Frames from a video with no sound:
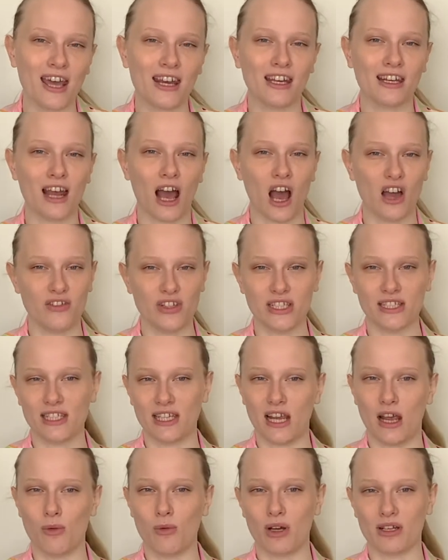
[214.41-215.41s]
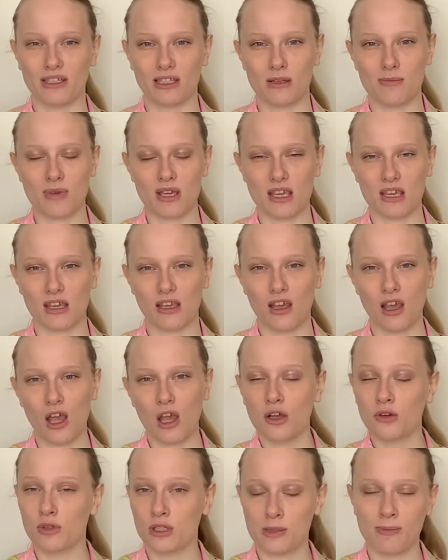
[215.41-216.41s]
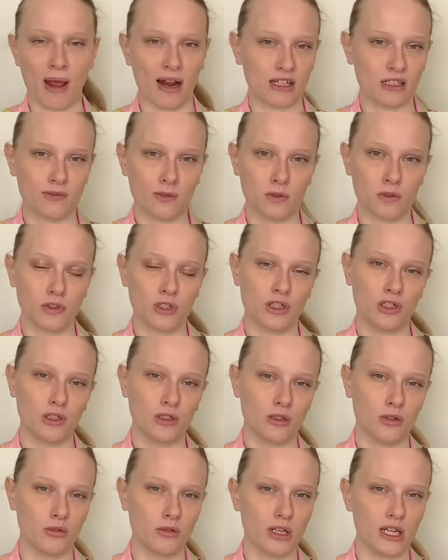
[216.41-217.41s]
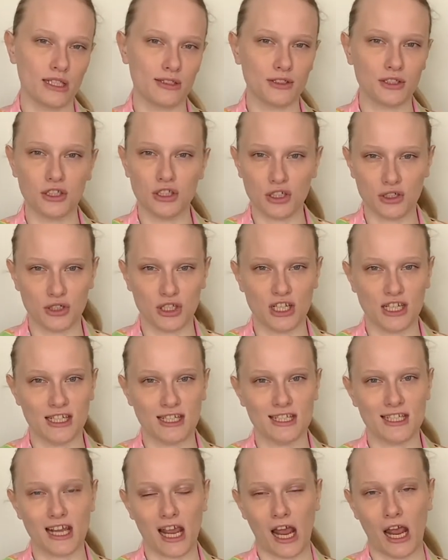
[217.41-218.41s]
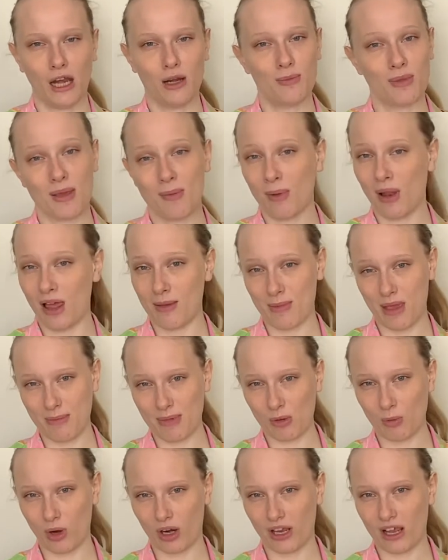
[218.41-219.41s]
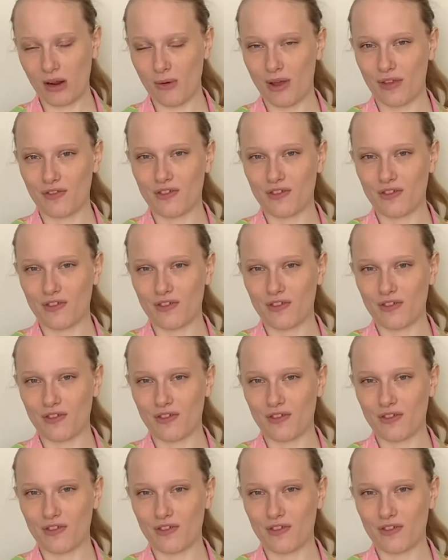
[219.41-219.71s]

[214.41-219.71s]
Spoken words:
And obviously I want to be respectful to institutions and people I may be working with.